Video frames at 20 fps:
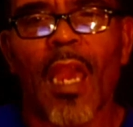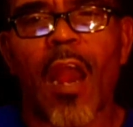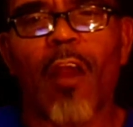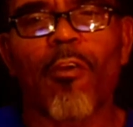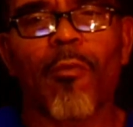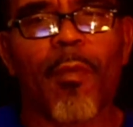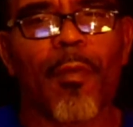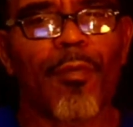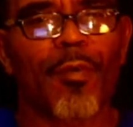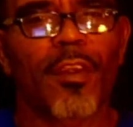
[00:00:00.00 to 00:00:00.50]
I
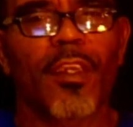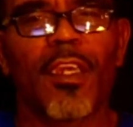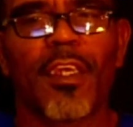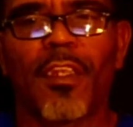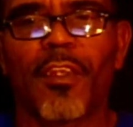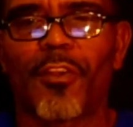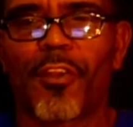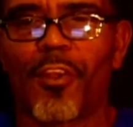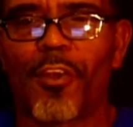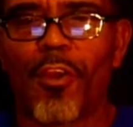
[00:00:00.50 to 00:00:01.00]
remember
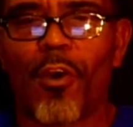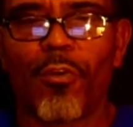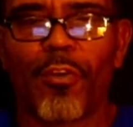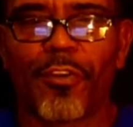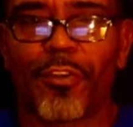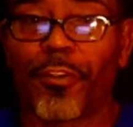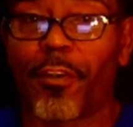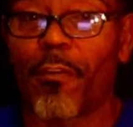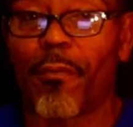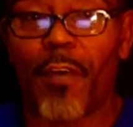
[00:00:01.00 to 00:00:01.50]
getting the
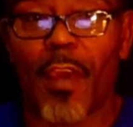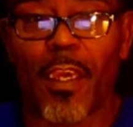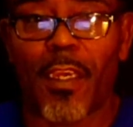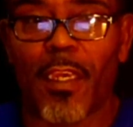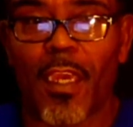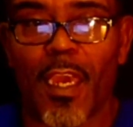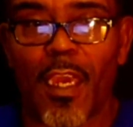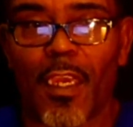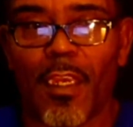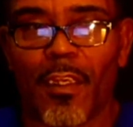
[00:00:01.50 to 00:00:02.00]
notice to
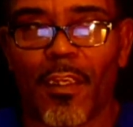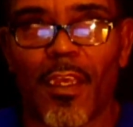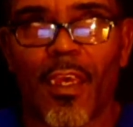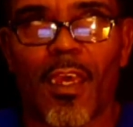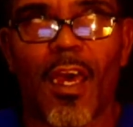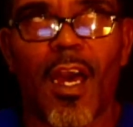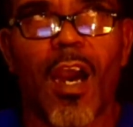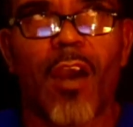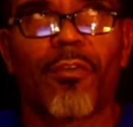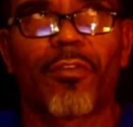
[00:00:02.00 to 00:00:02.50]
vacate.
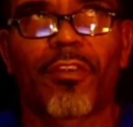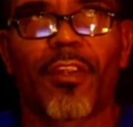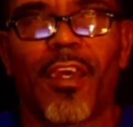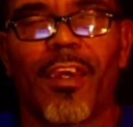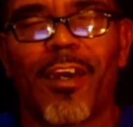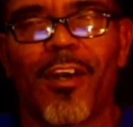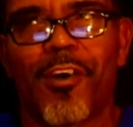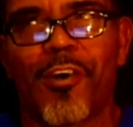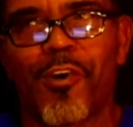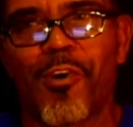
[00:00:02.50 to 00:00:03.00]
I was
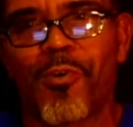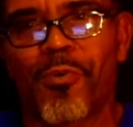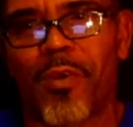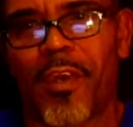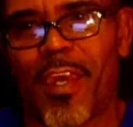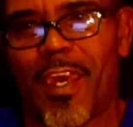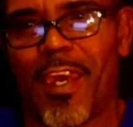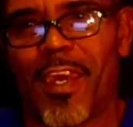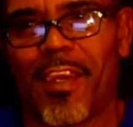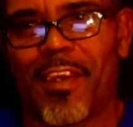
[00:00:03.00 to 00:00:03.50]
like,
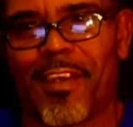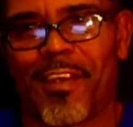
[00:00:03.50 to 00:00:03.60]
okay,